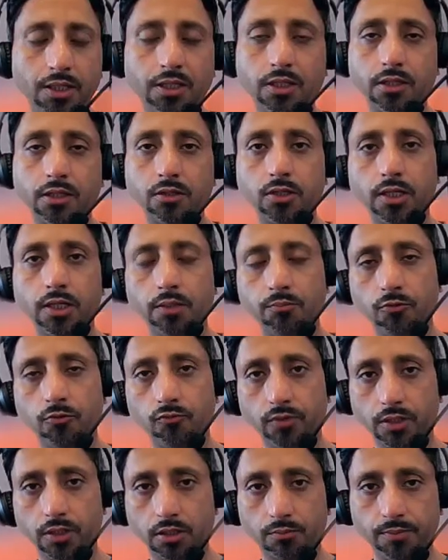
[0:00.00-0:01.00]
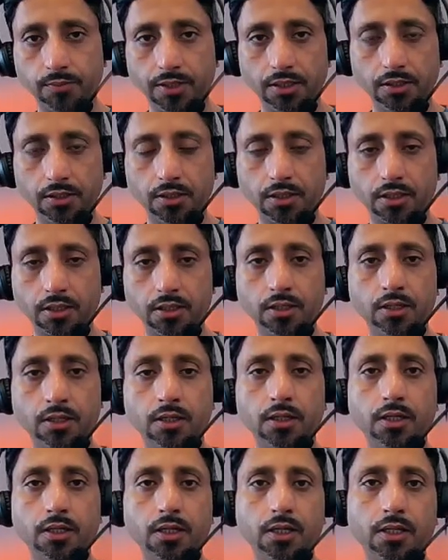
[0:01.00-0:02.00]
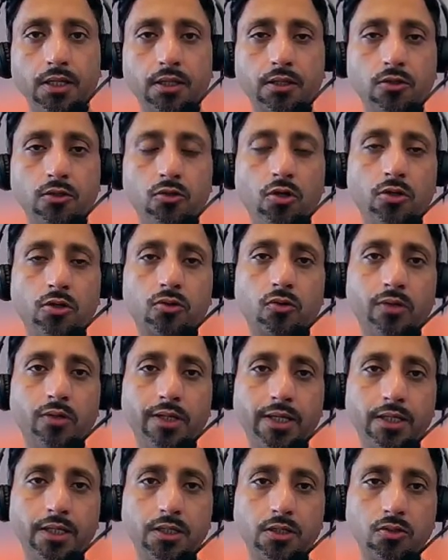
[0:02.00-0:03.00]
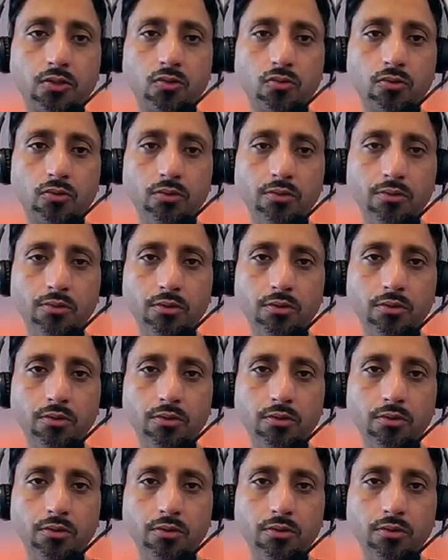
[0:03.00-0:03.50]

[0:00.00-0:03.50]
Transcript: type of expense is not related to